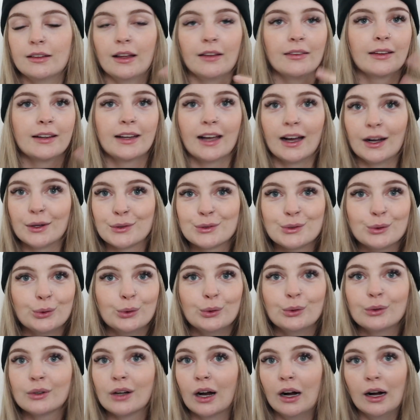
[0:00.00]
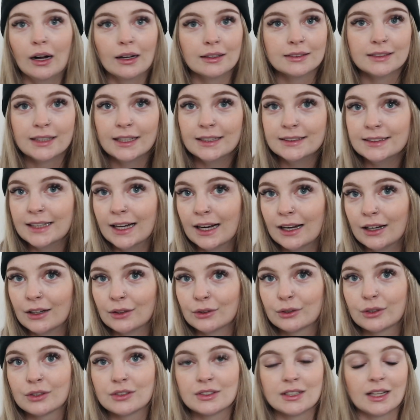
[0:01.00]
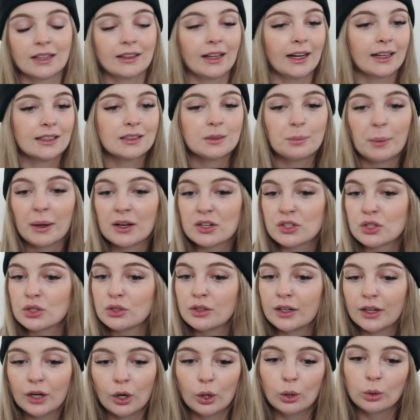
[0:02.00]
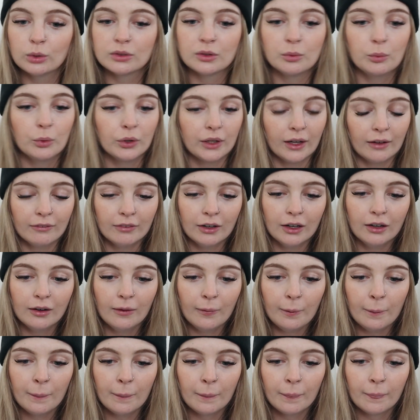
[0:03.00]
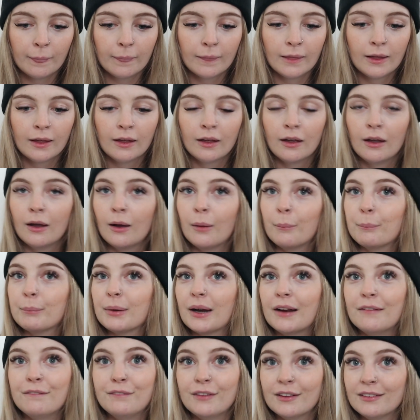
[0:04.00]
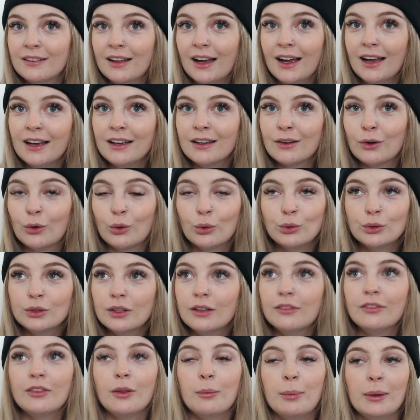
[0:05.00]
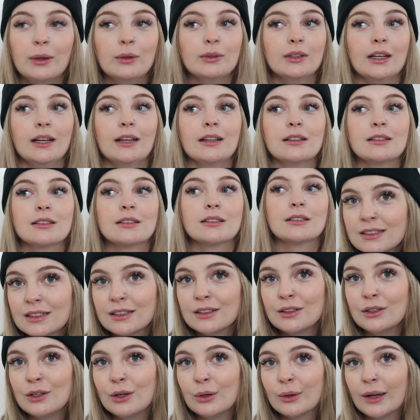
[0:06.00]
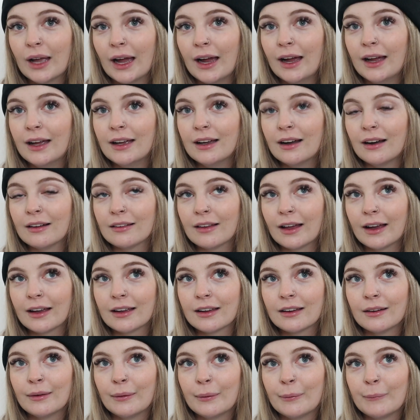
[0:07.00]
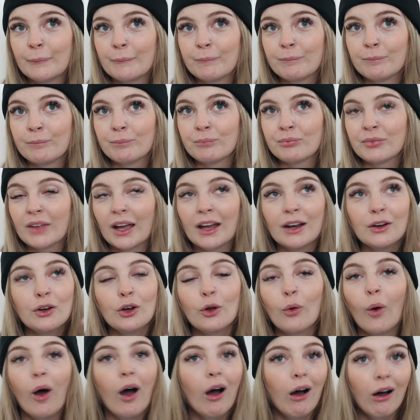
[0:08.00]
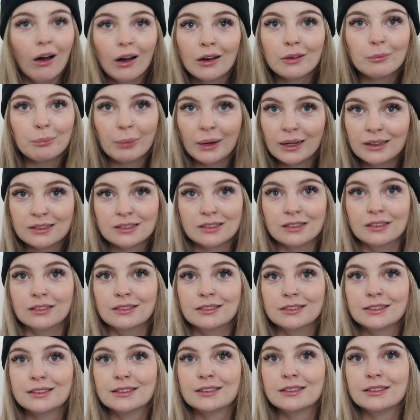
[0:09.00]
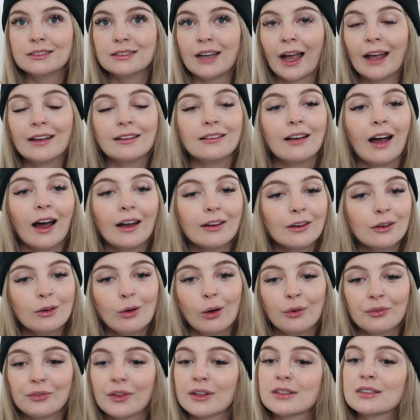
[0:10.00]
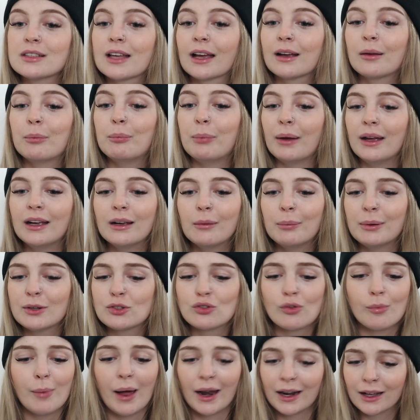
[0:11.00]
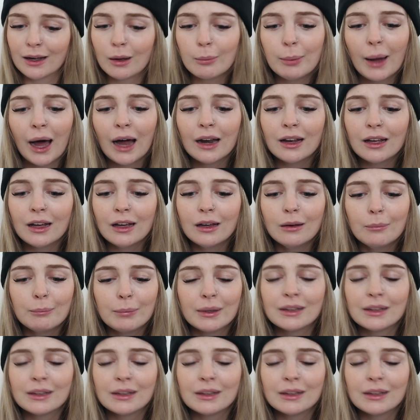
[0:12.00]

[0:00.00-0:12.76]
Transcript: that the council can't tear down because they're like special and old and whatever. But I feel like all of the buildings in the UK are like, I don't know, art pieces. And I don't know if that's like being a bit dramatic about it,